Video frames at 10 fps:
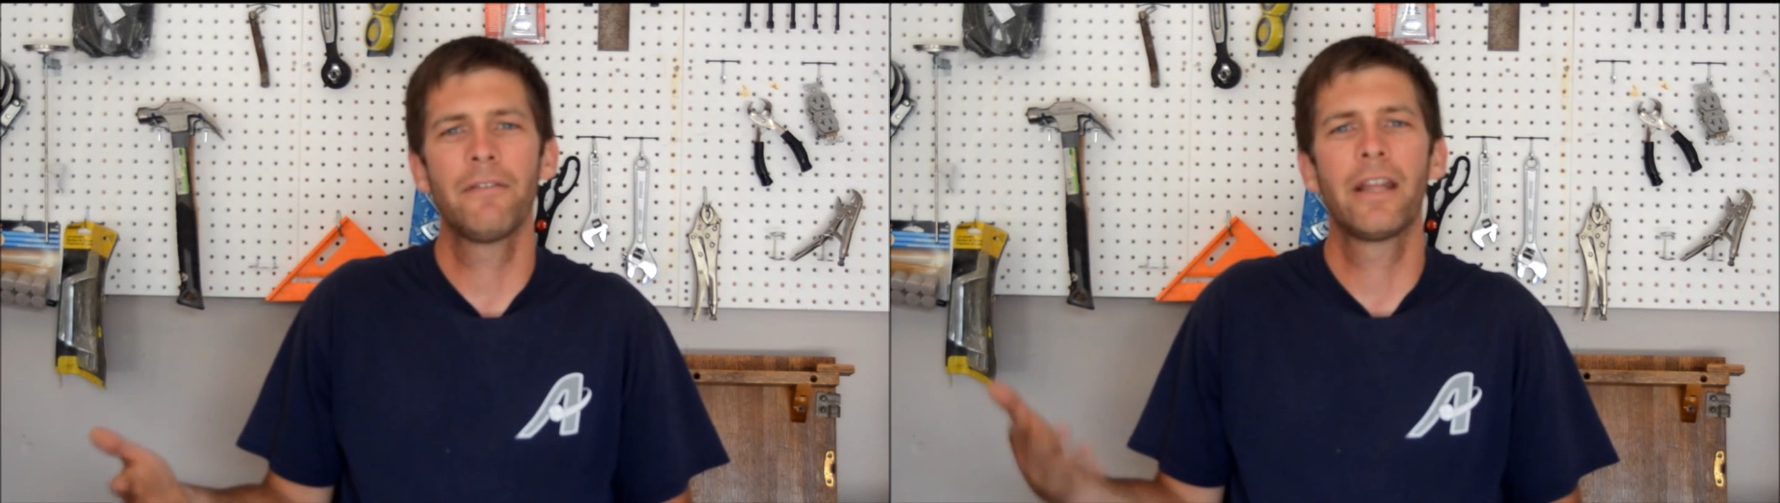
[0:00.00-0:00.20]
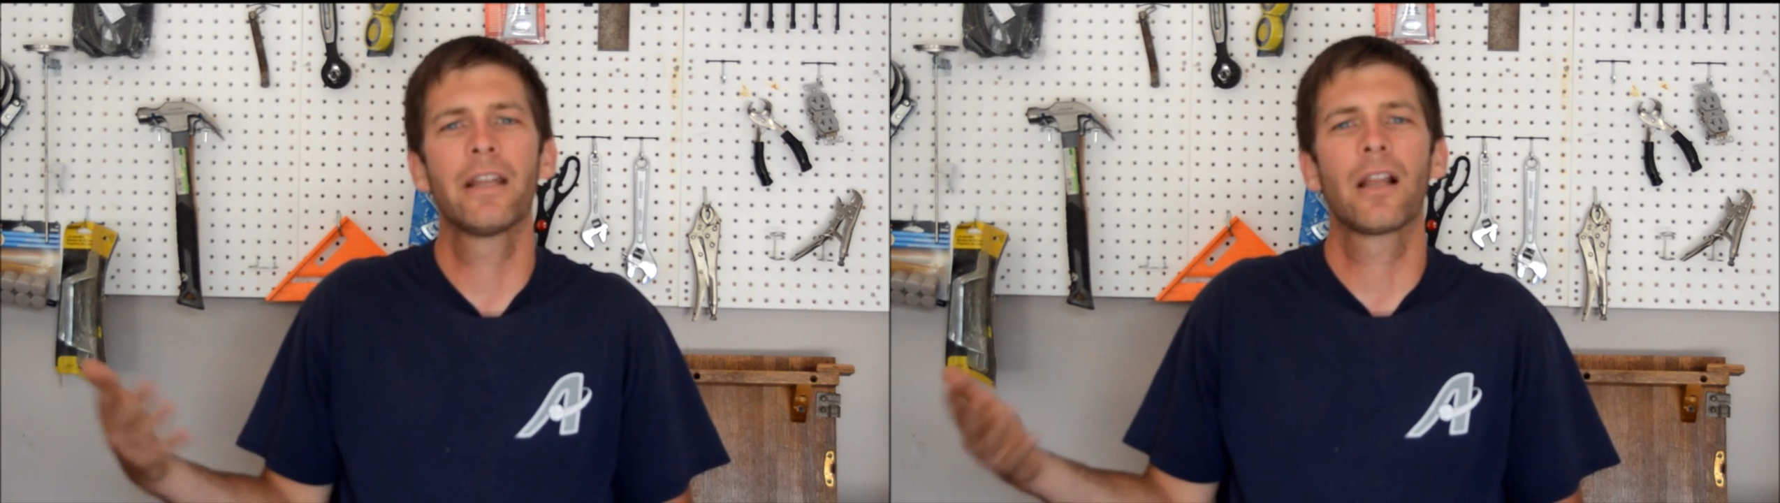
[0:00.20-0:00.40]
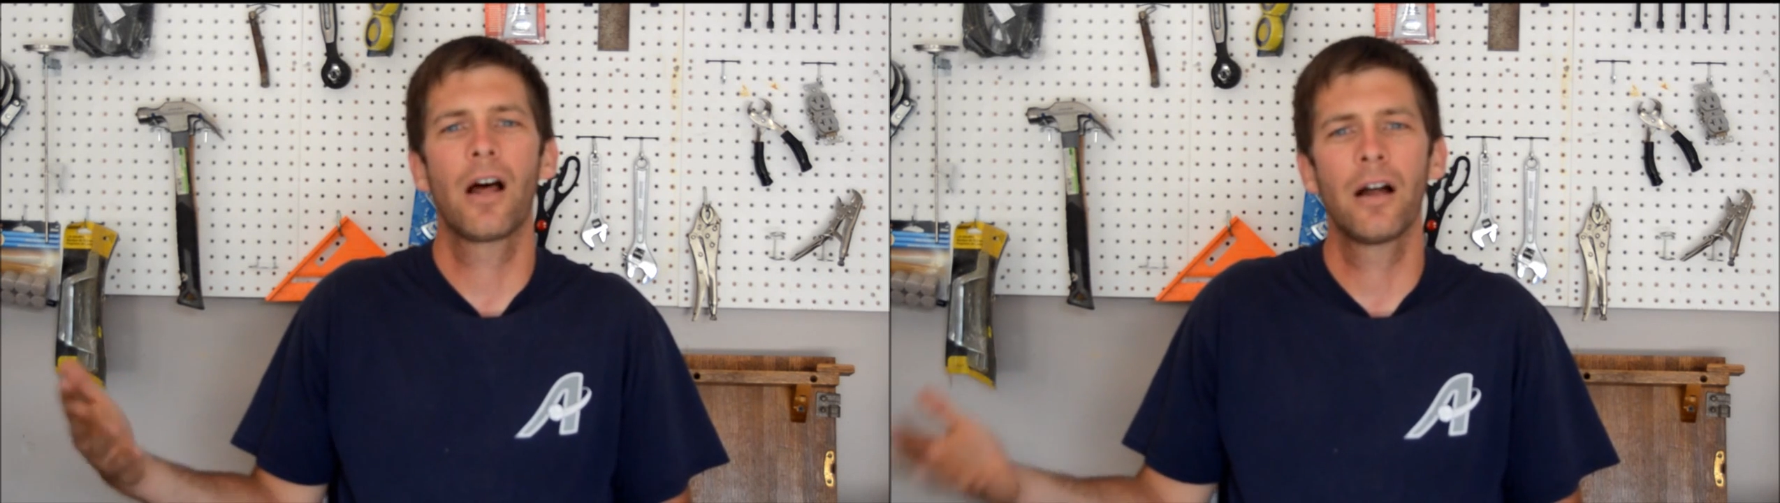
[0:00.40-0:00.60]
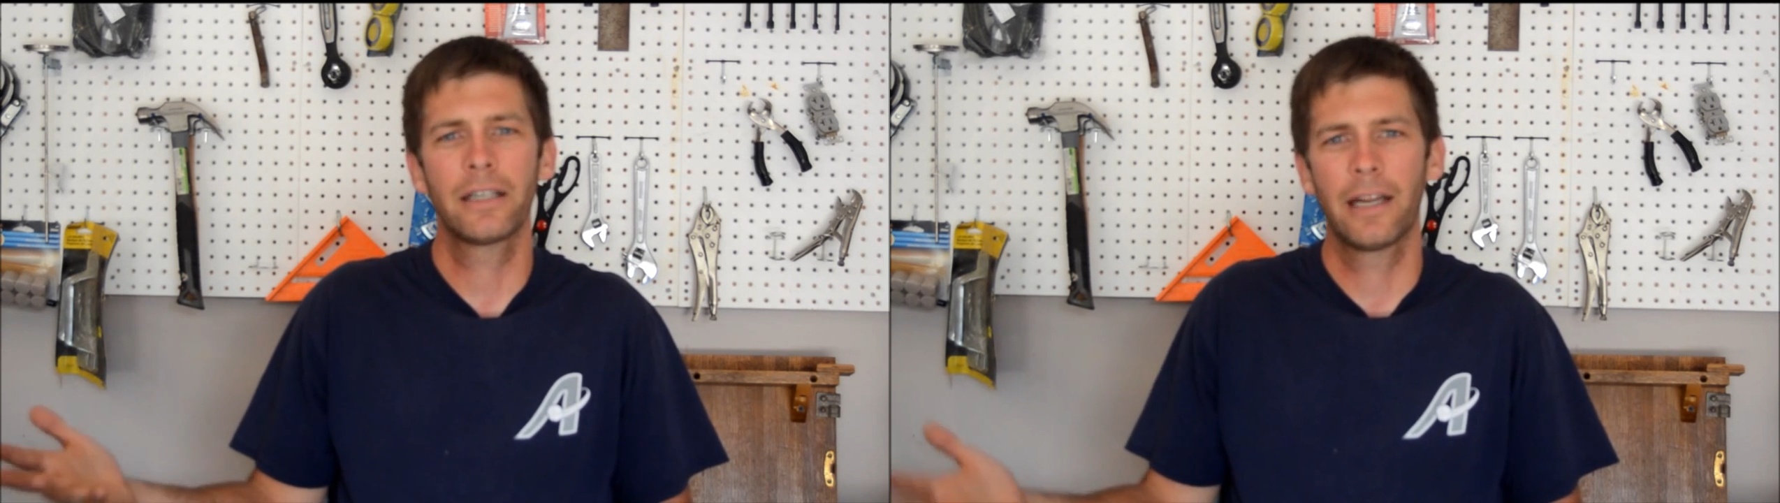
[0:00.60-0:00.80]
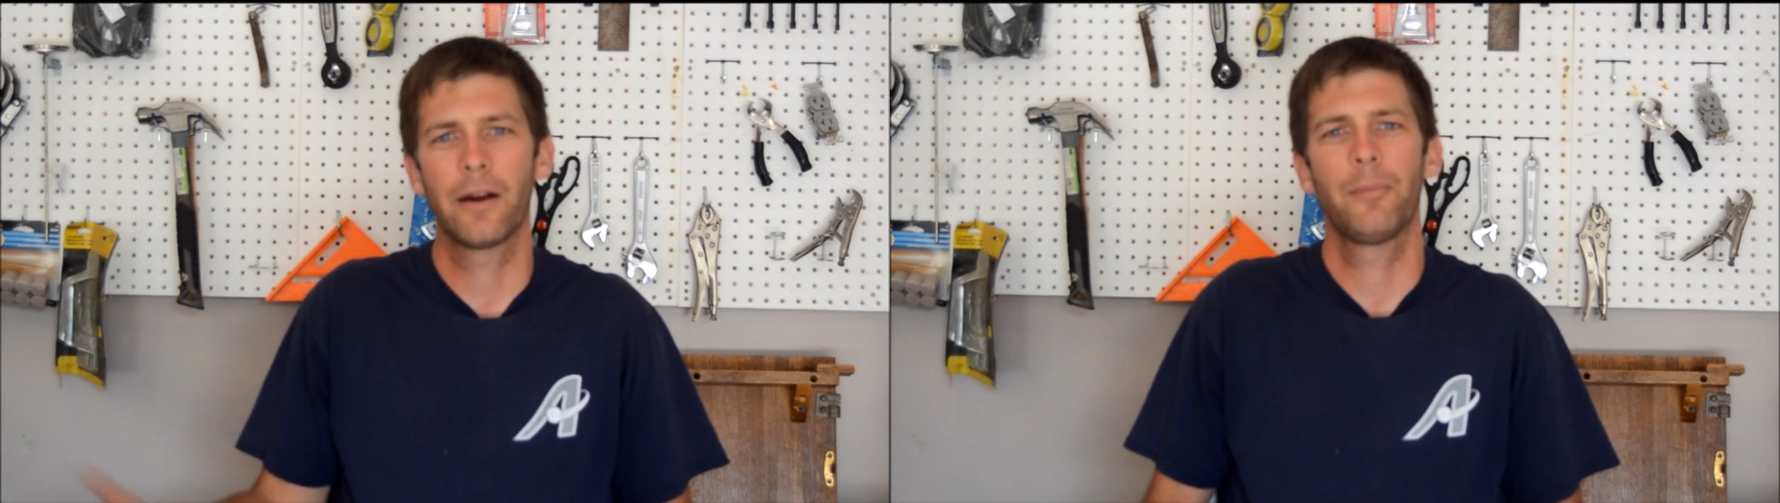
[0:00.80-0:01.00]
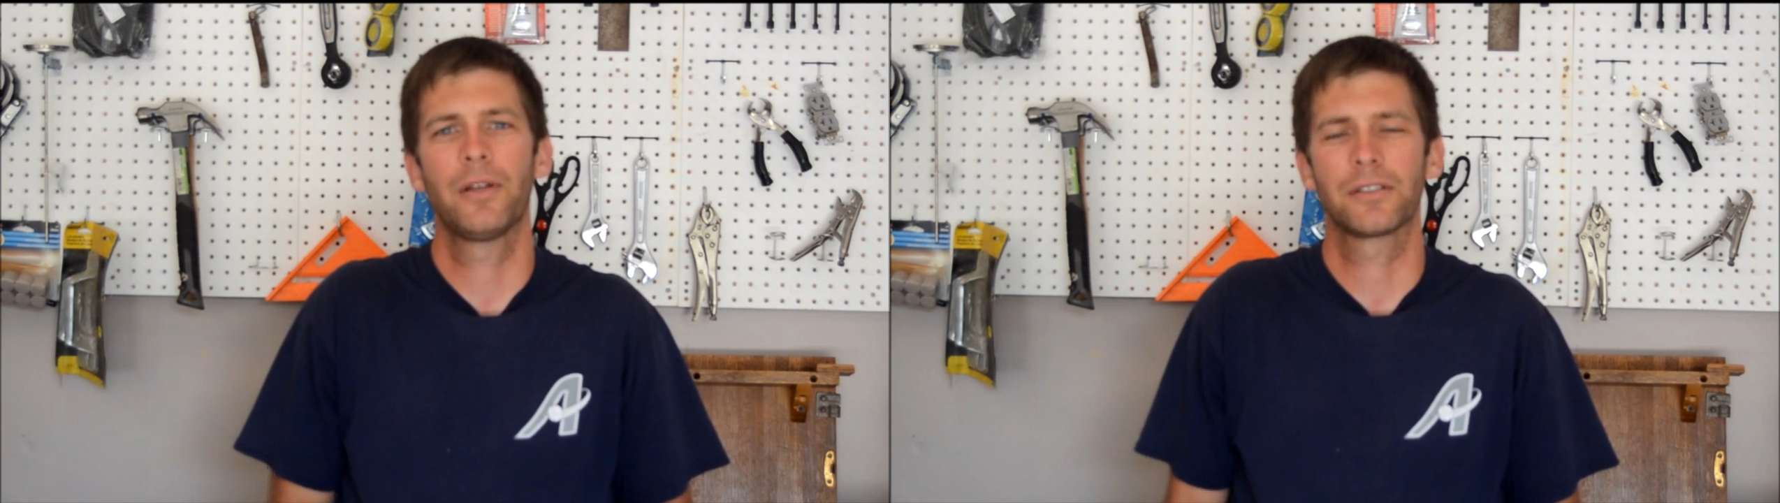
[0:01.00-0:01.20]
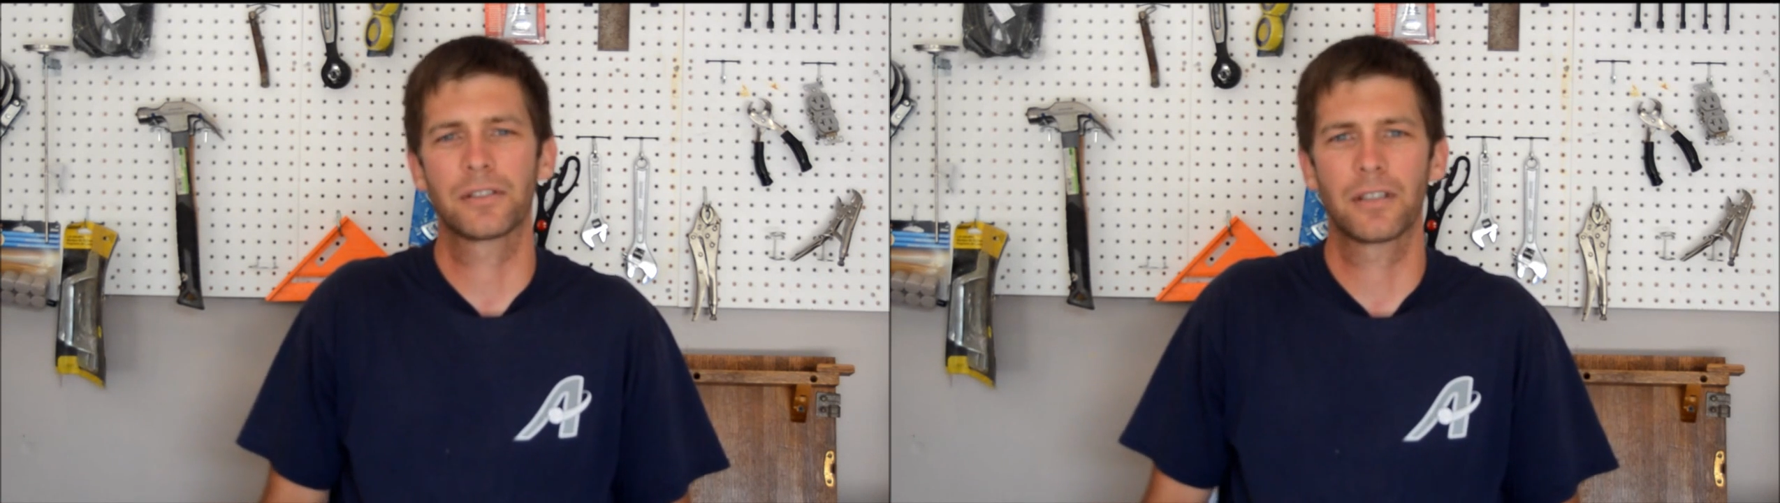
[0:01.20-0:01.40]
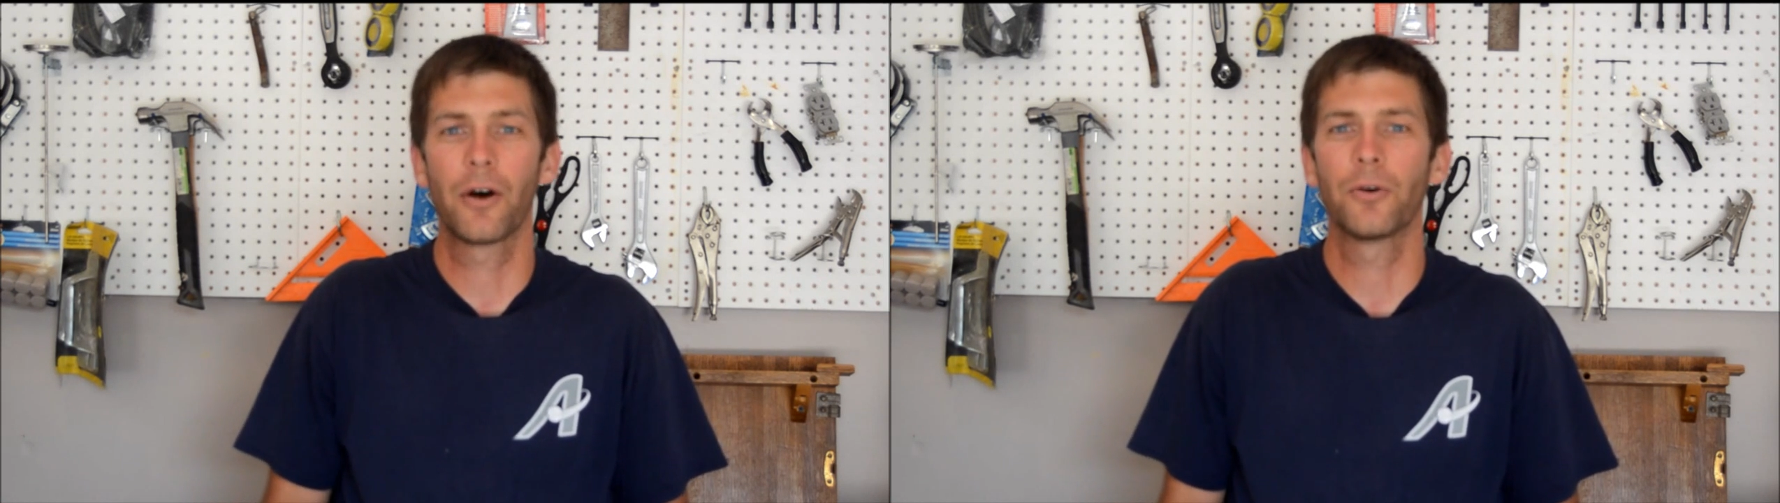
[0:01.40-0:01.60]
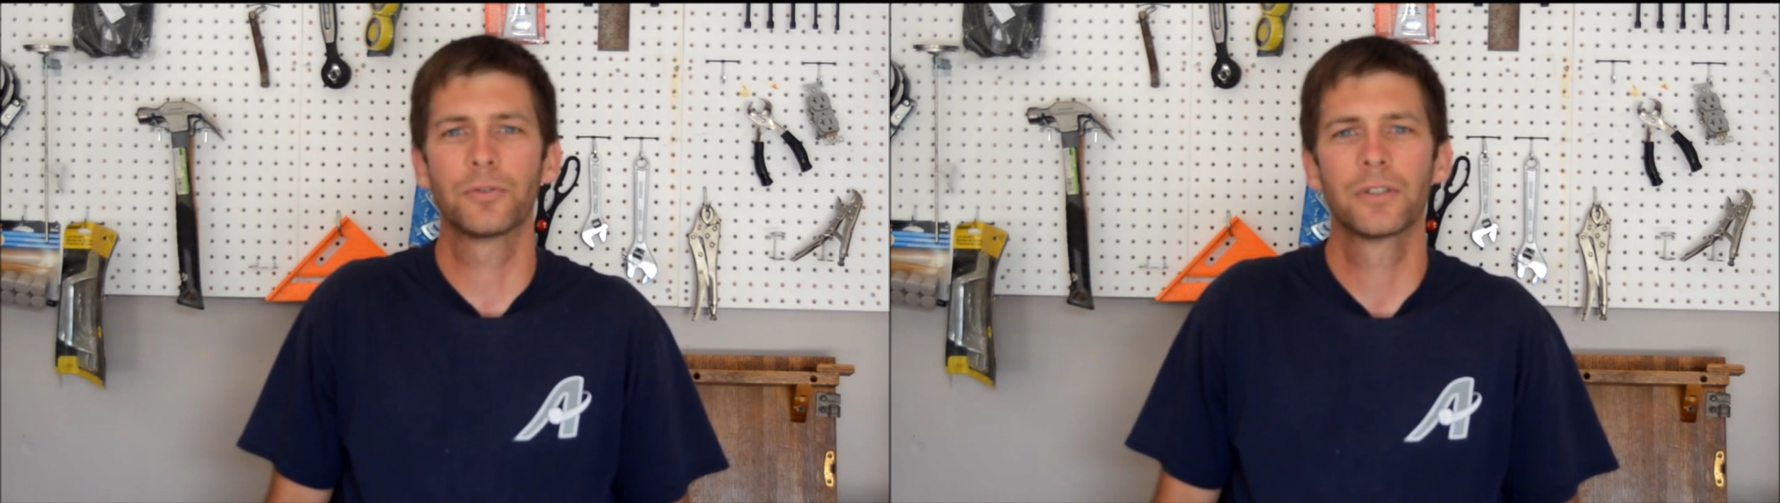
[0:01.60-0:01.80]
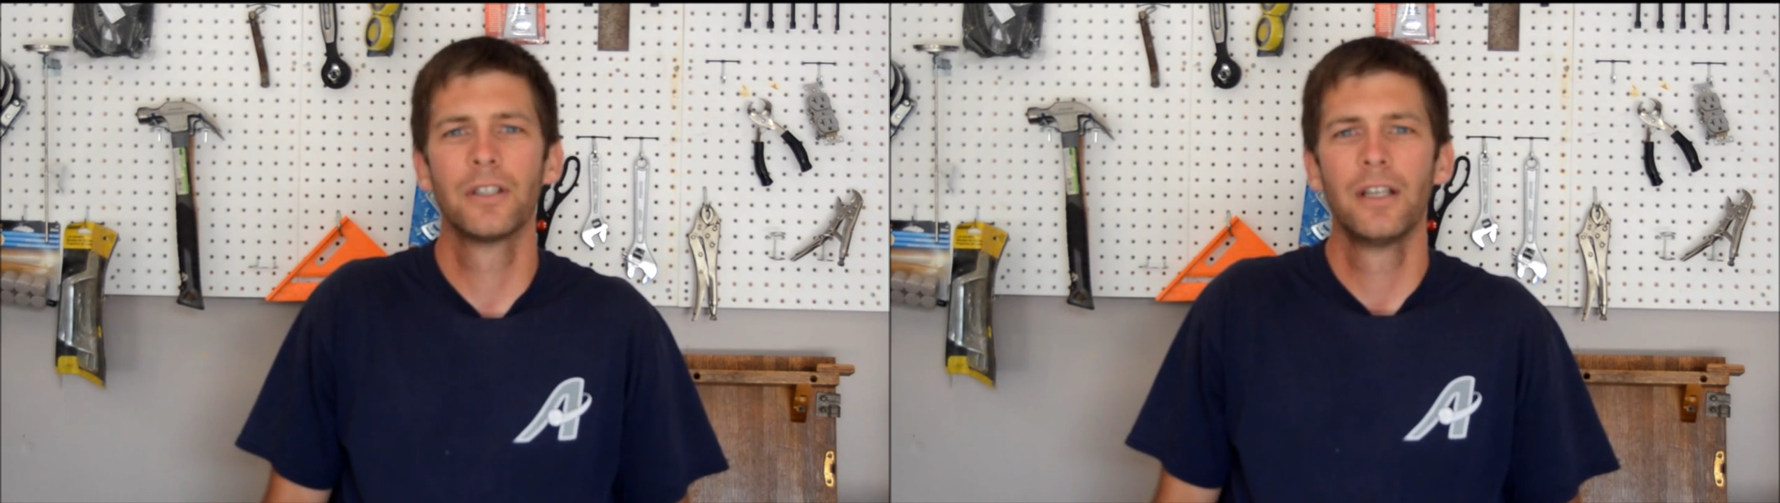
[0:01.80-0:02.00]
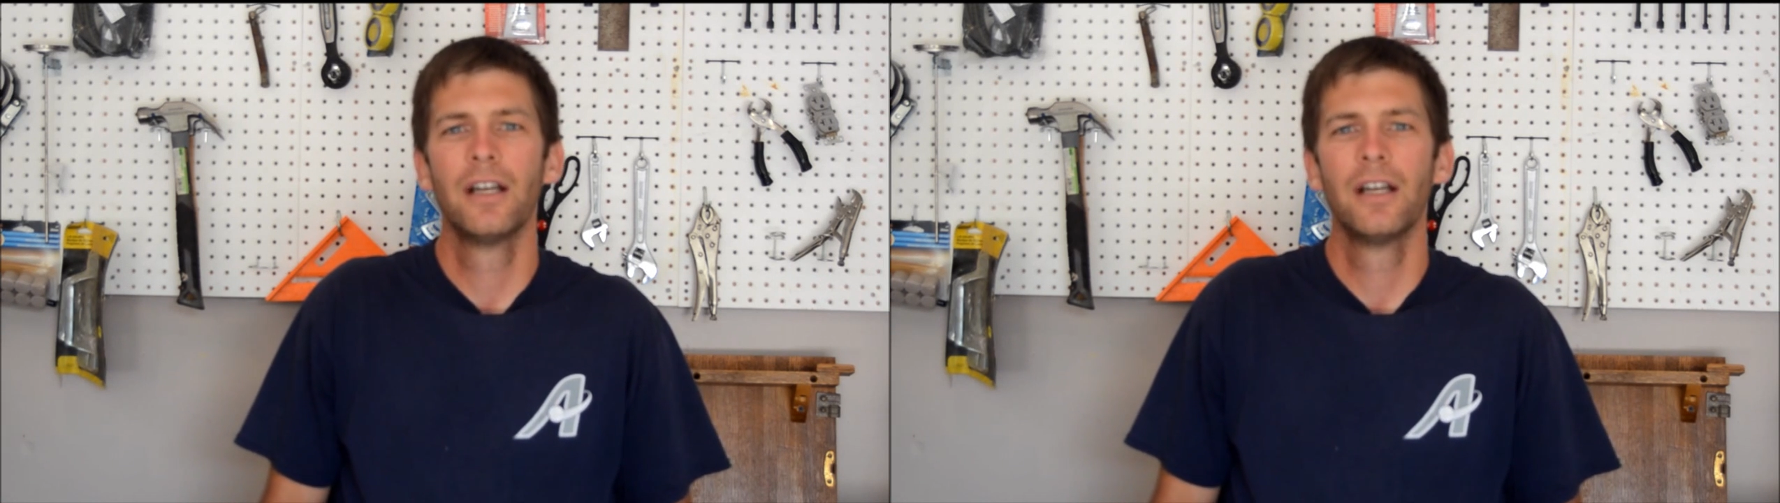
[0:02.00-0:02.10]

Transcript: even in the lawn care business, knows